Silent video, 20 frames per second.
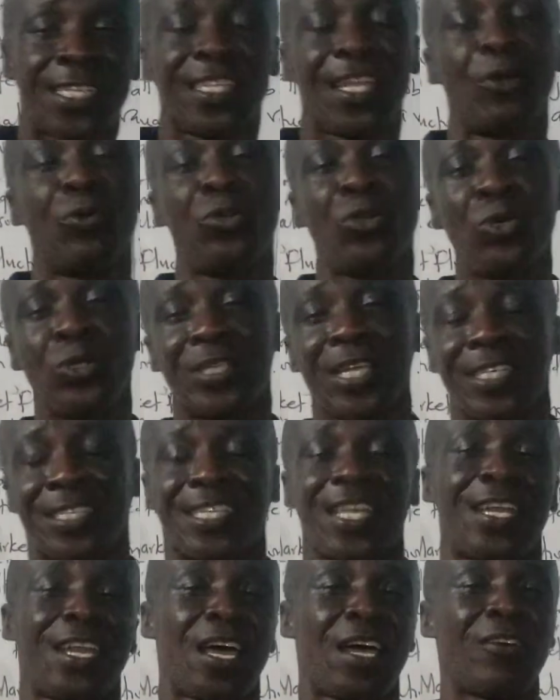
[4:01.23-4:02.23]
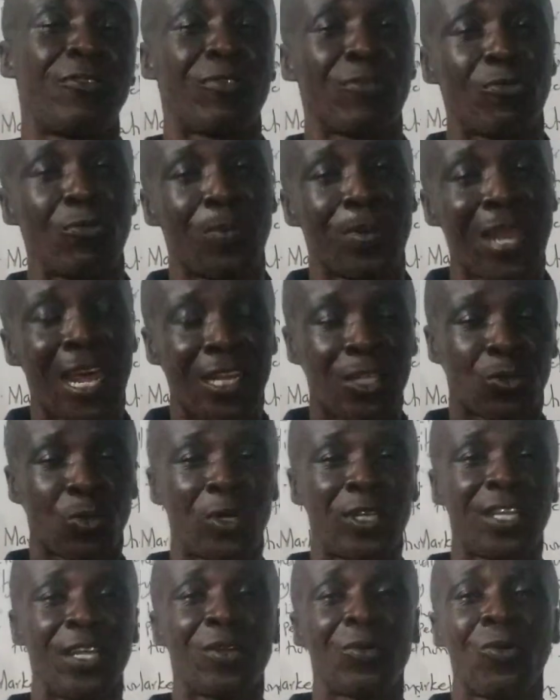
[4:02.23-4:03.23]
they will use external recruitment, that is
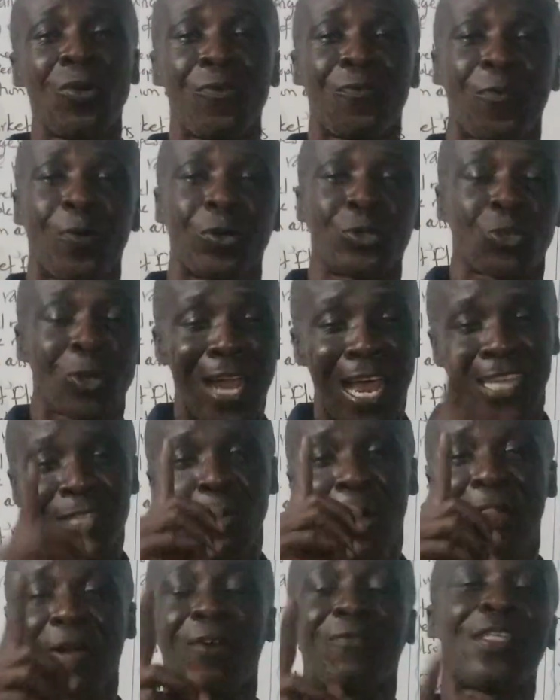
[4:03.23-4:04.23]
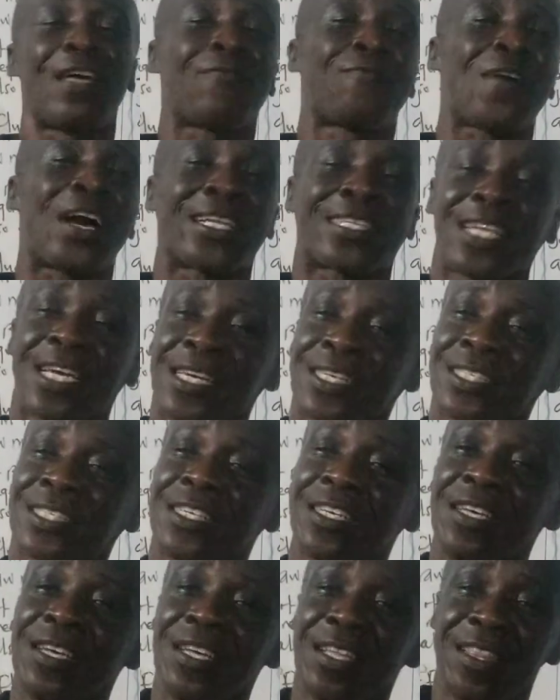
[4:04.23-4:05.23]
what they go for. So that's one of the factors
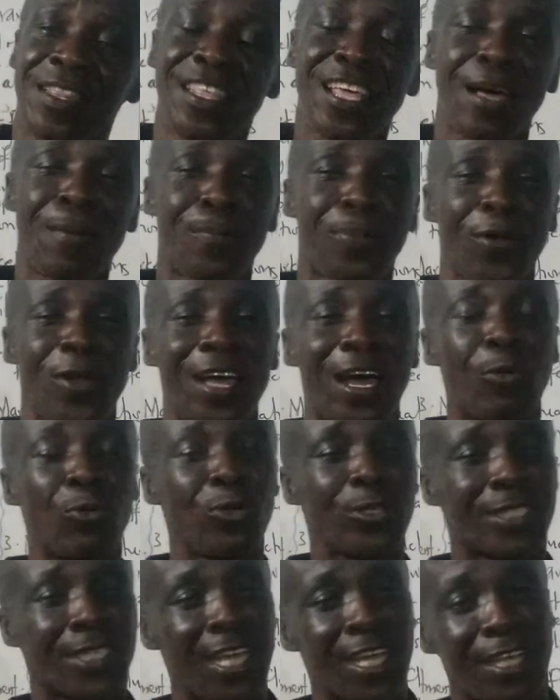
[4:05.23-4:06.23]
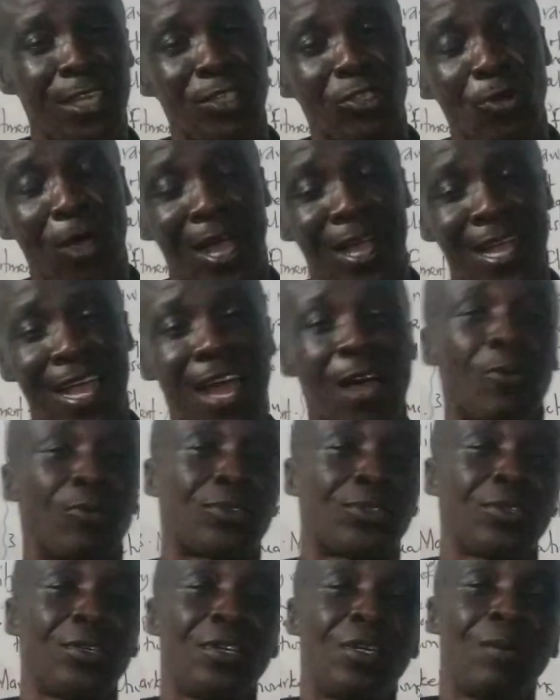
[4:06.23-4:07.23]
the employer will take into
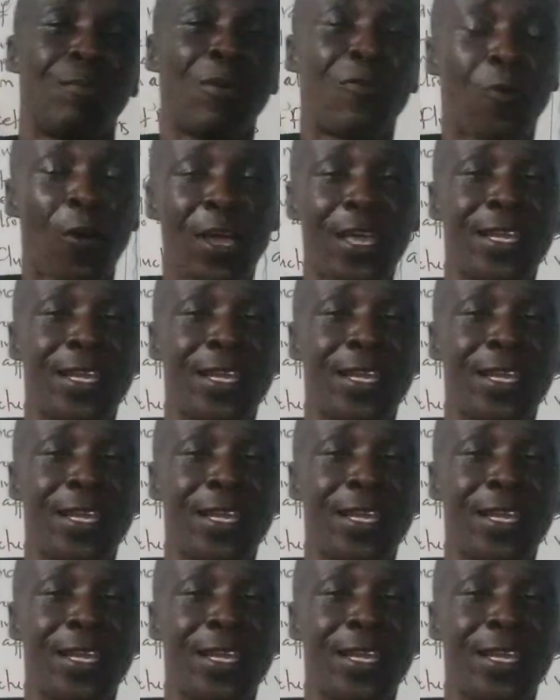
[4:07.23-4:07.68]
account before he